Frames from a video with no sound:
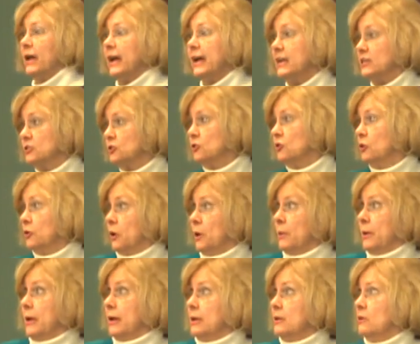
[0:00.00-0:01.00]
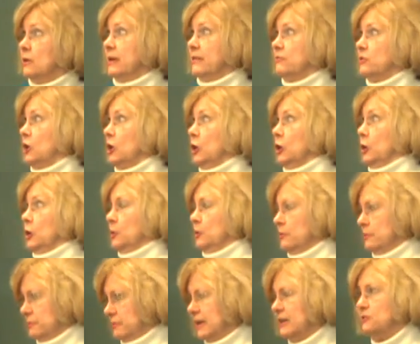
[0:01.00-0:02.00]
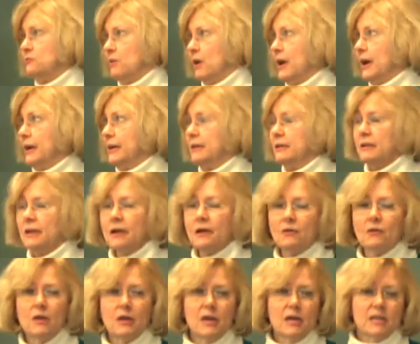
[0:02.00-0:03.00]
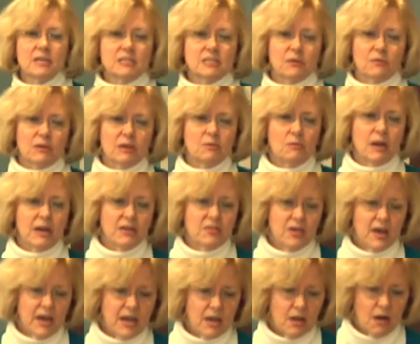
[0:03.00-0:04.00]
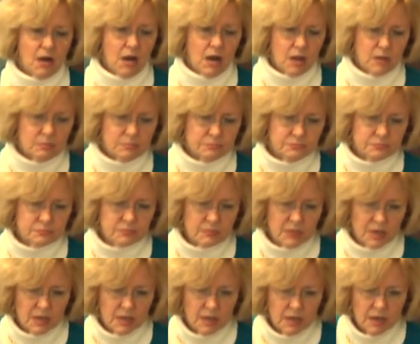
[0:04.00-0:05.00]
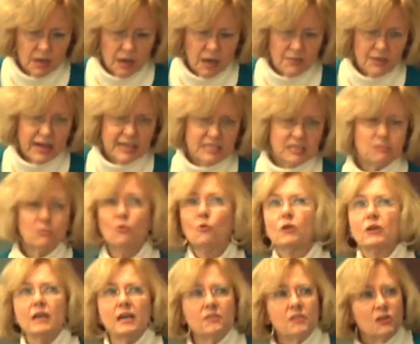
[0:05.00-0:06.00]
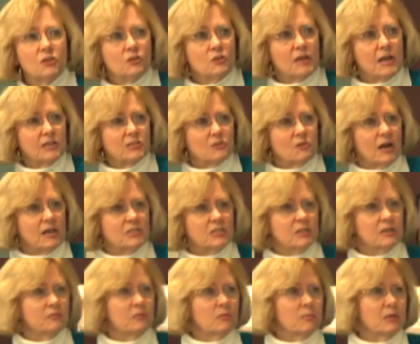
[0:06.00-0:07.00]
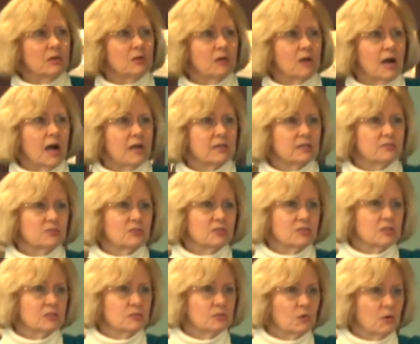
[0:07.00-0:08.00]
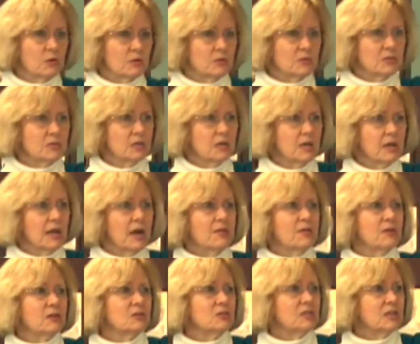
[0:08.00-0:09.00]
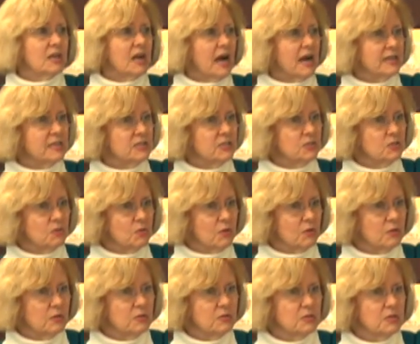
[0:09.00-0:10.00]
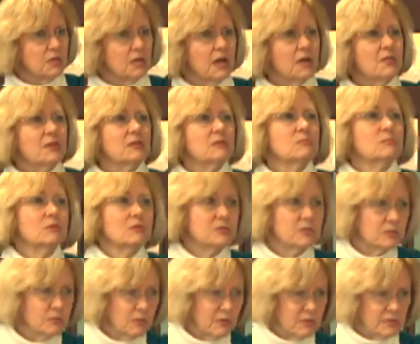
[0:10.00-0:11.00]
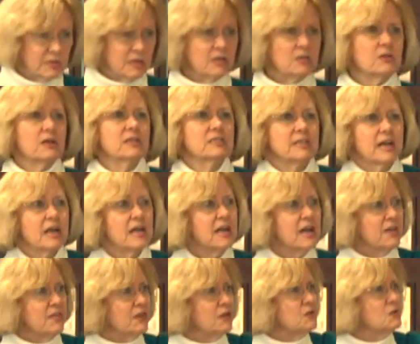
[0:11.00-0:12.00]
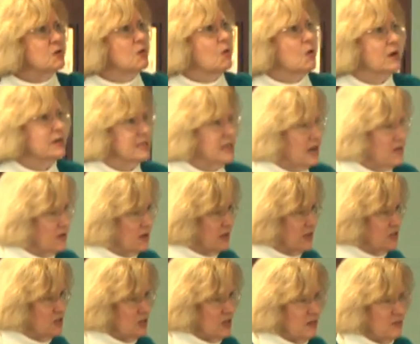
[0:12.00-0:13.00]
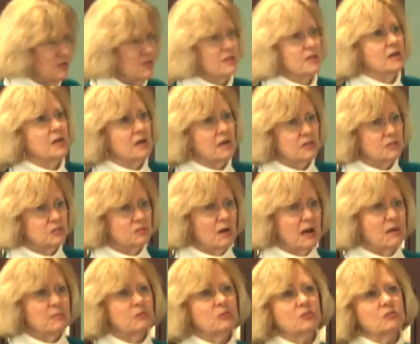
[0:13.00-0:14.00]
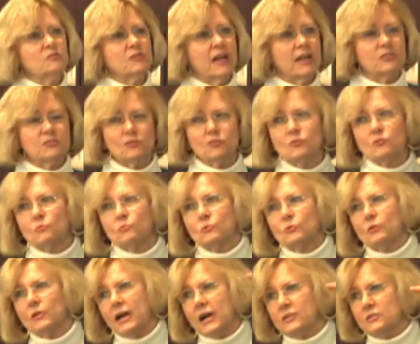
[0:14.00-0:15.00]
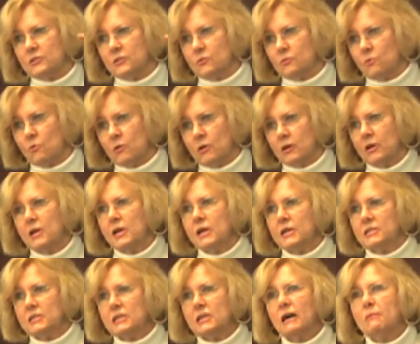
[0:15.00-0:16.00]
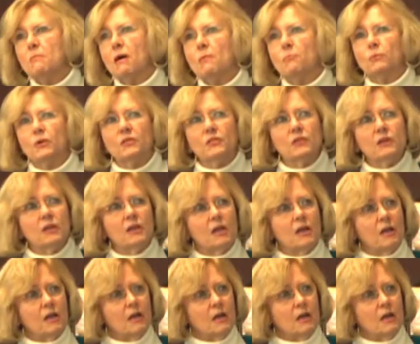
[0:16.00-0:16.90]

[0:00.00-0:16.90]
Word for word: ask, you don't know, you don't have a clue. That's right, you know. So anyway, they, um, uh, that's important. And then your next criteria would be your cognitive disorders, and then your psychotic disorders, and then your mood disorders, and then your anxiety, and then you go on down the list to everything else, right? But you've got to do your rule outs in order to come up with the